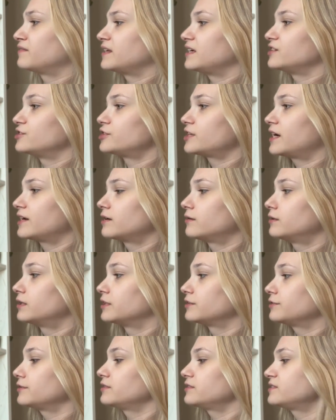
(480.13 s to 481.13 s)
the
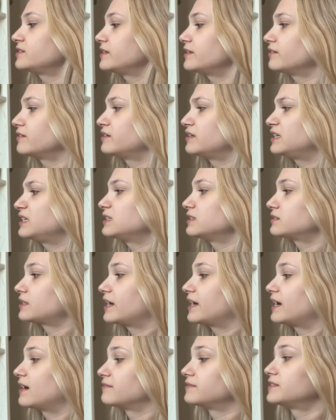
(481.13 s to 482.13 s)
Shadowhunter series, I
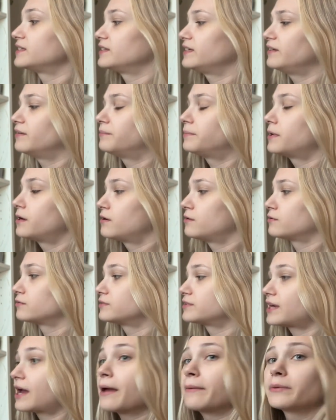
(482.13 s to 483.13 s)
have City of
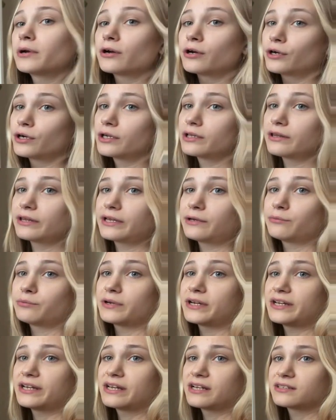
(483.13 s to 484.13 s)
Bones. I'm currently
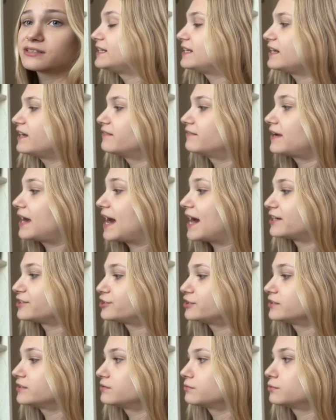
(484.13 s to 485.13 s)
reading City of
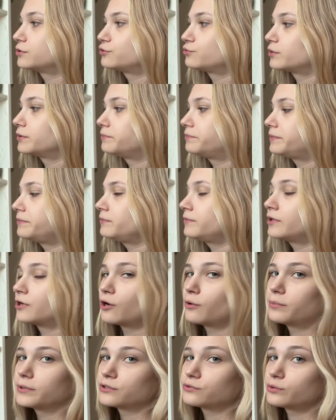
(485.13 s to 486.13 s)
Ashes, which would
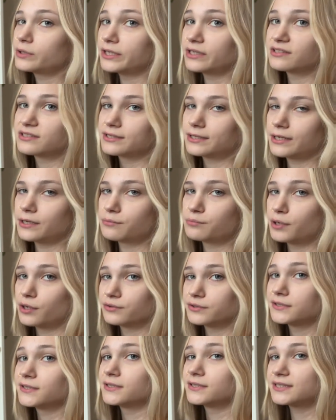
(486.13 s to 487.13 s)
go between City of
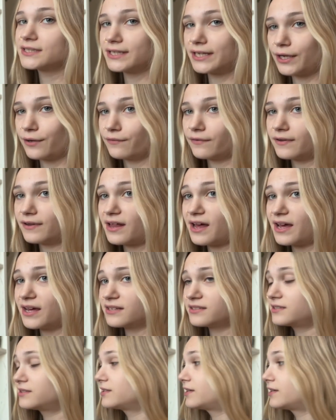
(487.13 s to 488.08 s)
Bones and City of Glass,